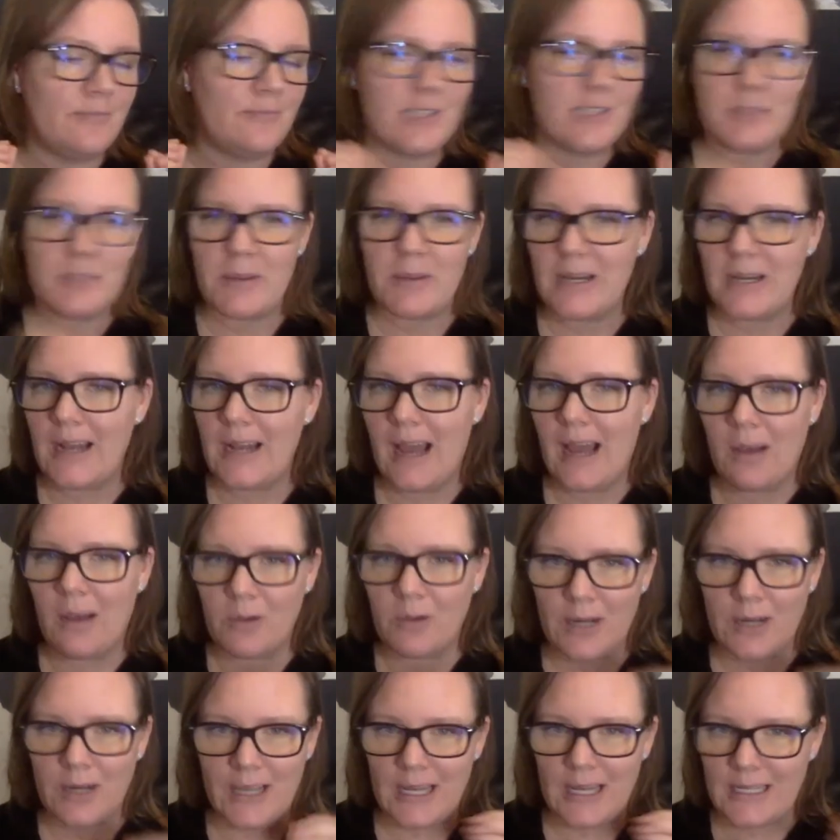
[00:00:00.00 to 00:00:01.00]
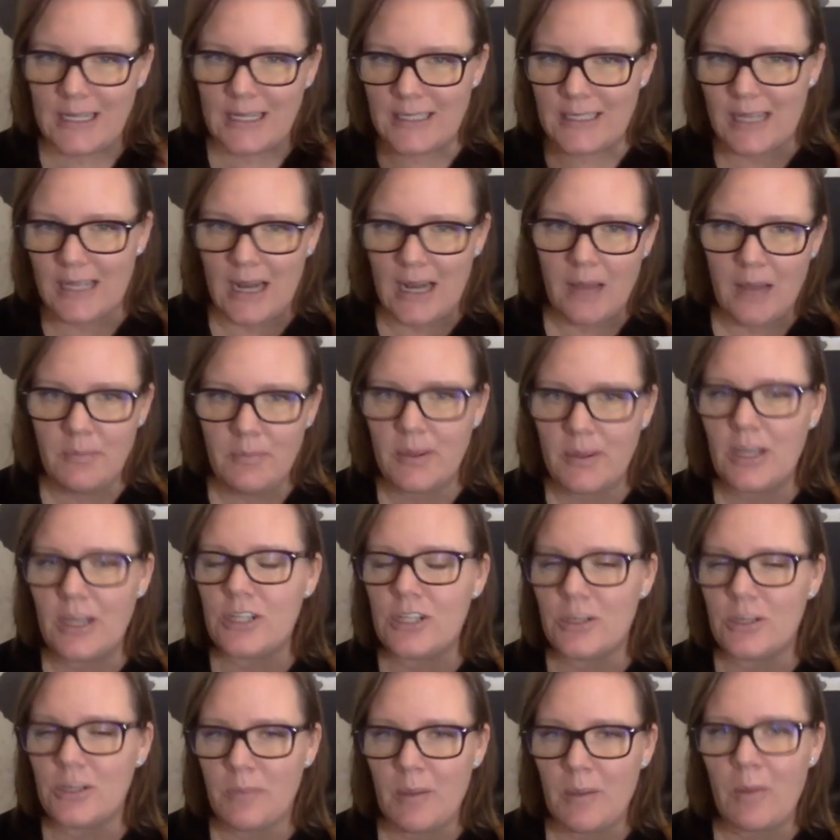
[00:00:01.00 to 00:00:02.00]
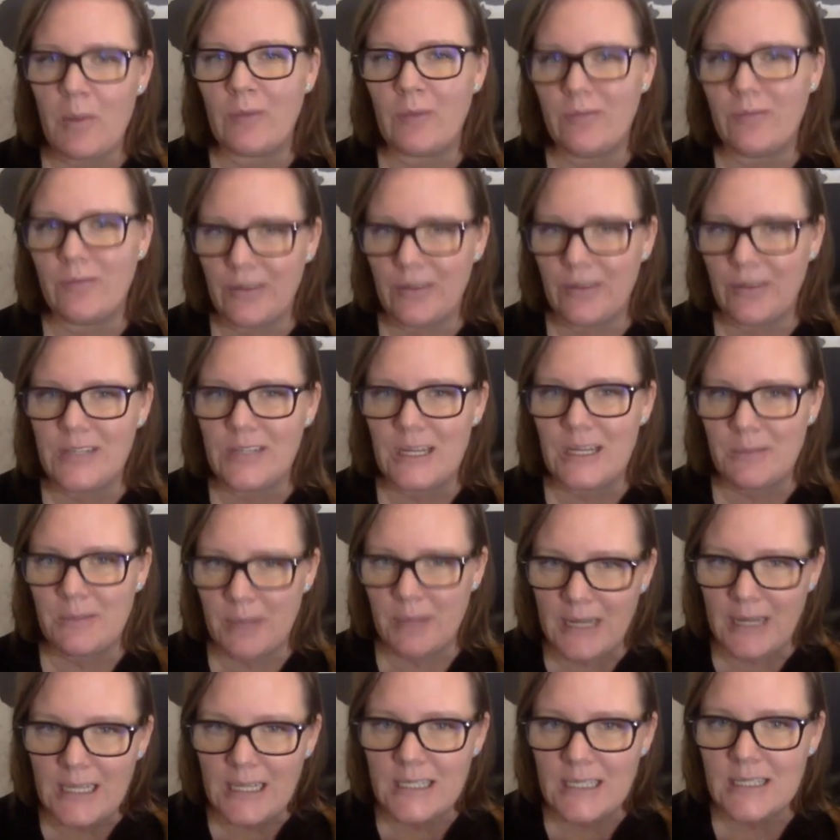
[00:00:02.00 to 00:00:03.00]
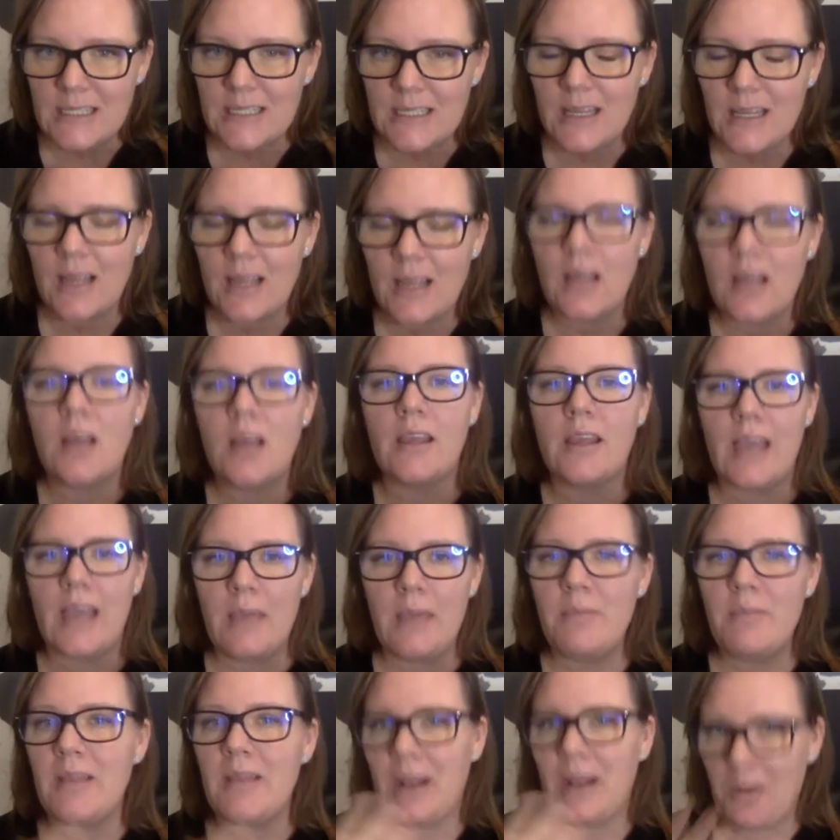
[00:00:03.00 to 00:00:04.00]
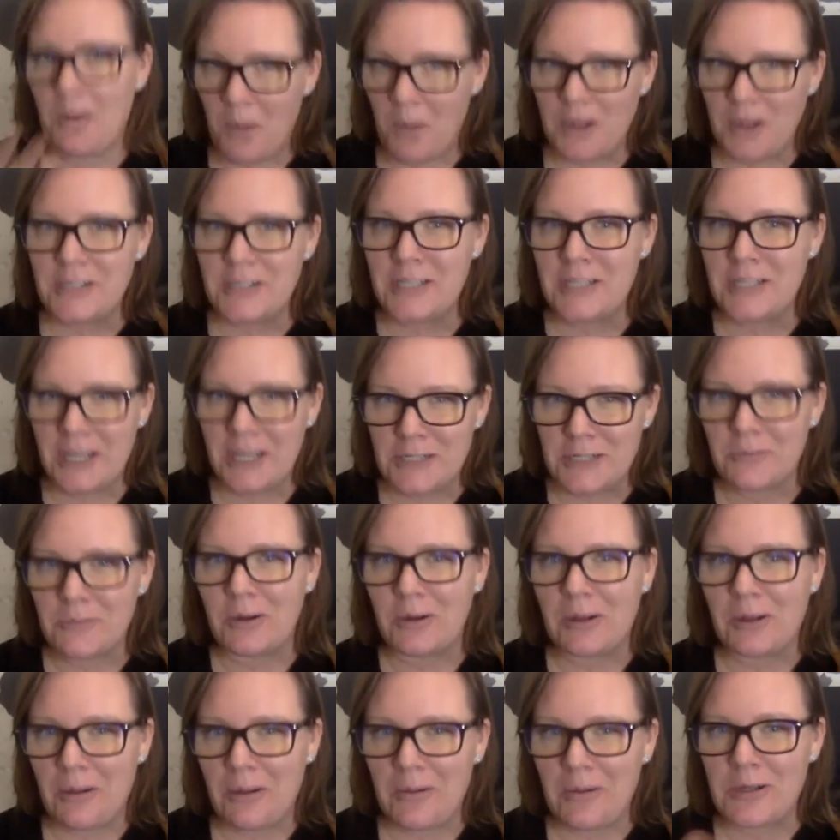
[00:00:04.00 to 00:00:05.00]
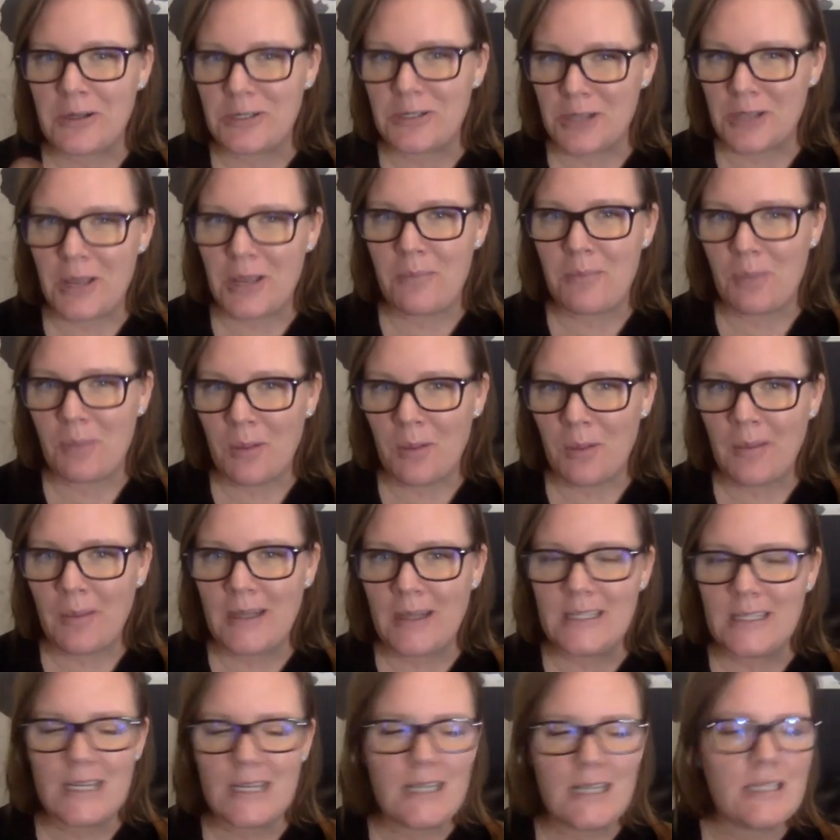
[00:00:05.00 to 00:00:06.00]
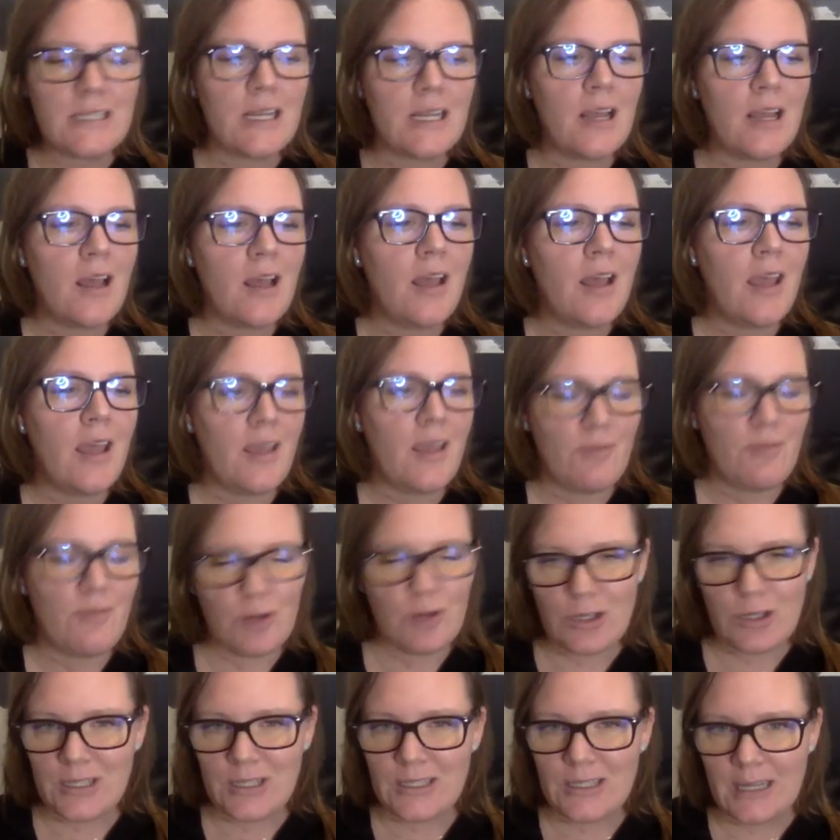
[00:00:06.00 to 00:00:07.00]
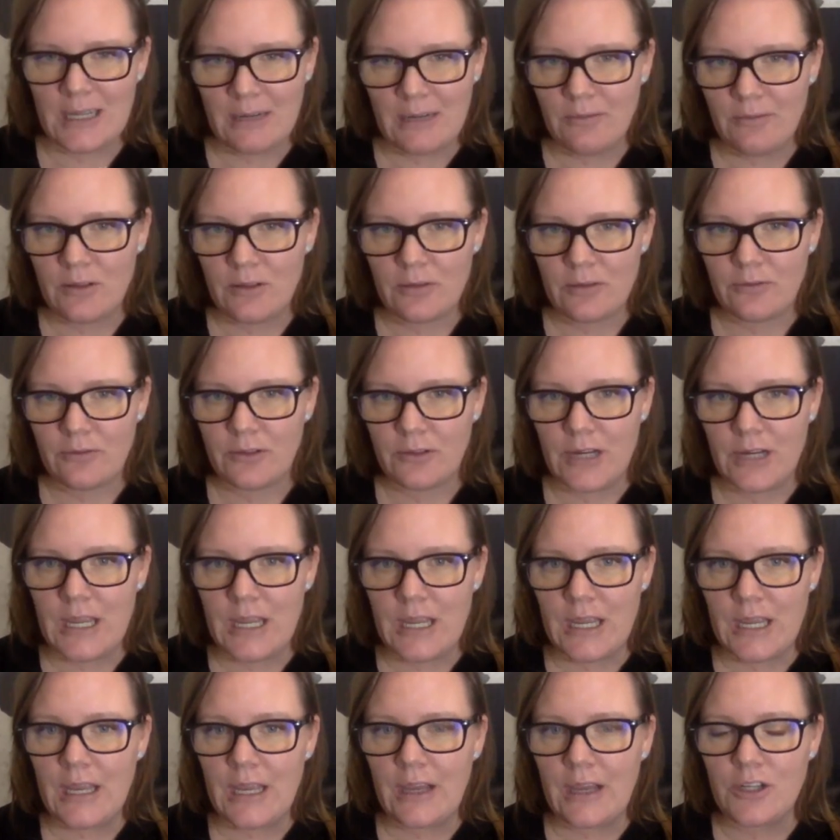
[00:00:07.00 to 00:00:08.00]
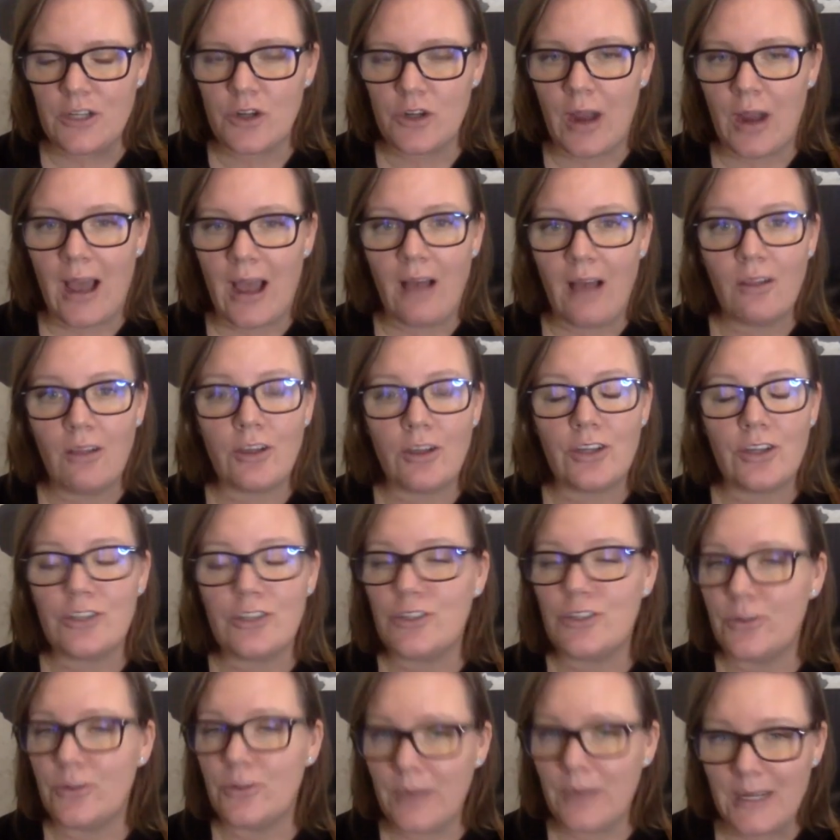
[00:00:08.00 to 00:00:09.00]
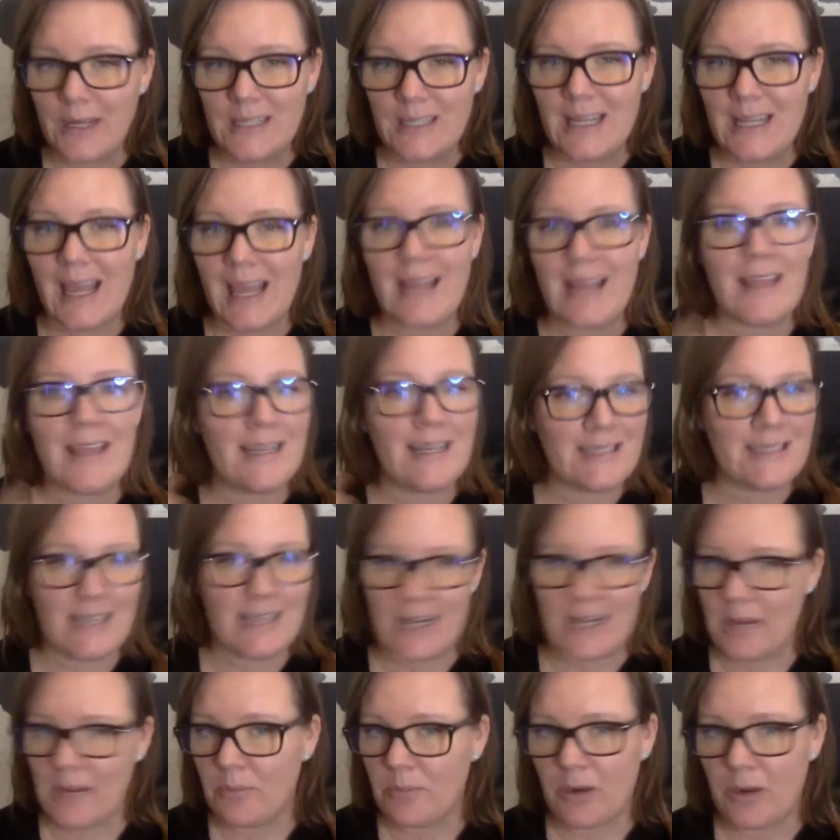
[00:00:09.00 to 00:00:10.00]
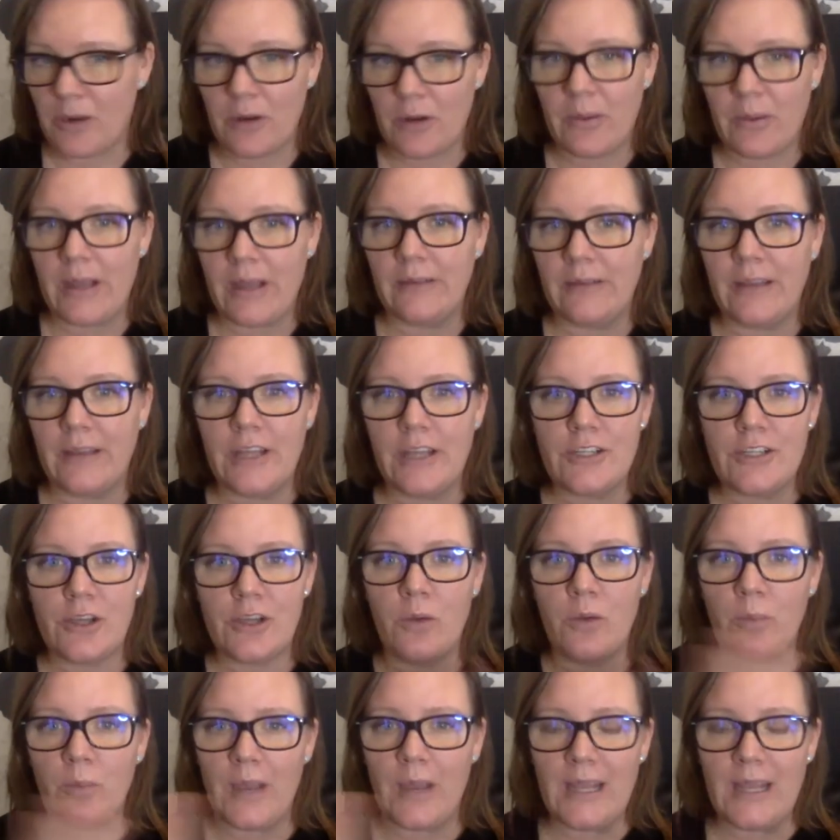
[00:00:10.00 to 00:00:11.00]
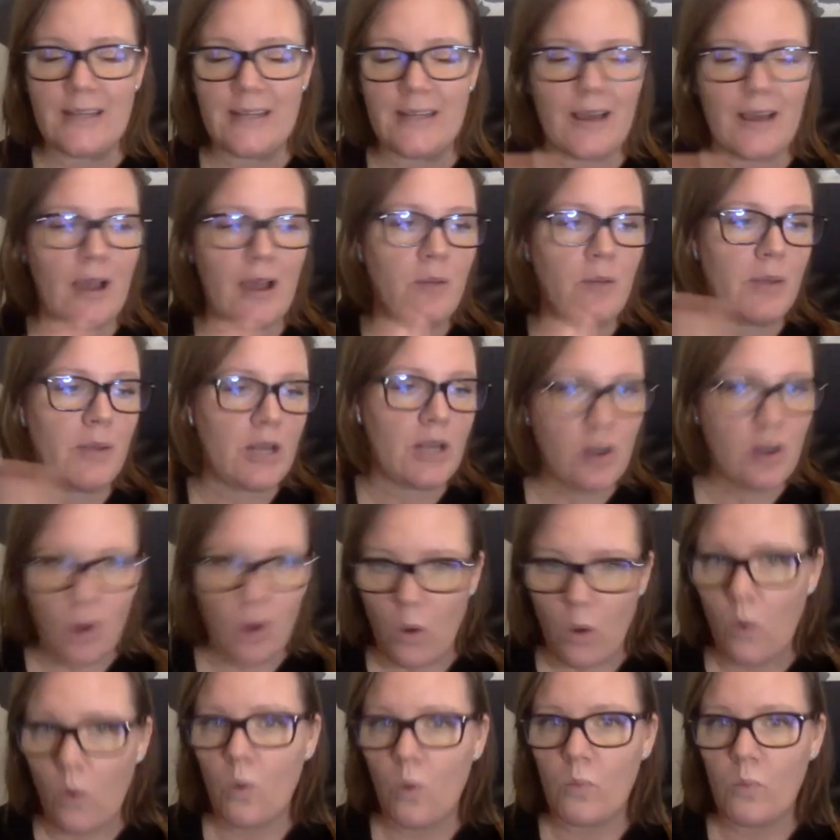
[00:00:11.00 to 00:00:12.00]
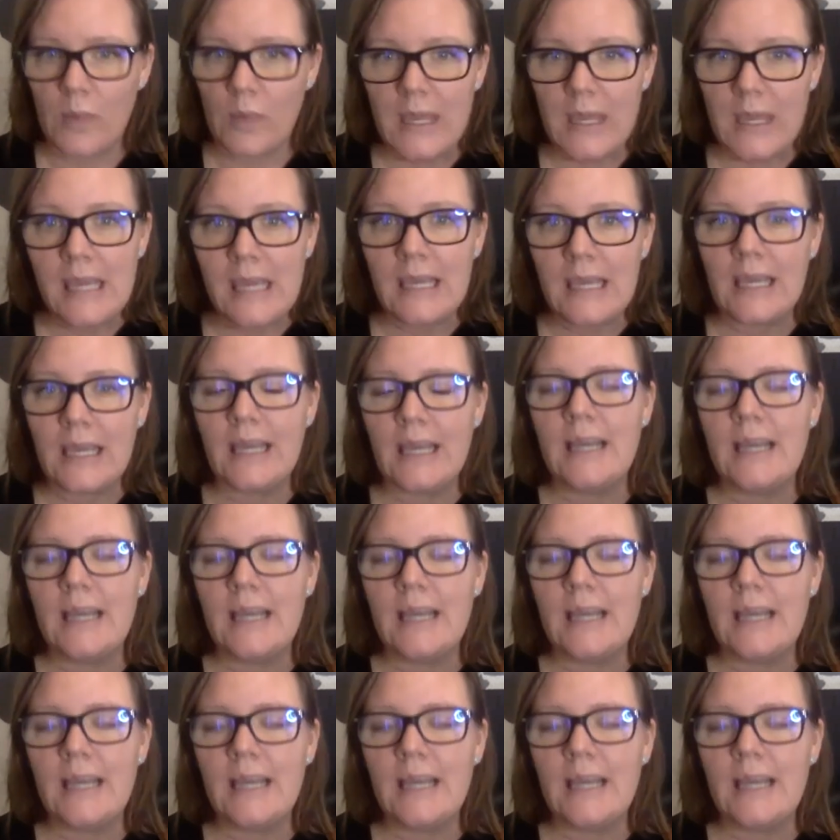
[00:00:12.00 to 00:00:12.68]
spend an hour and get it set up. It took me about 15 minutes. Okay. But then I wanted to get to work. I wanted to implement it. If you're going to sign up for the free trial, do it and then set it up right away. Okay. Don't wait. I waited a whole week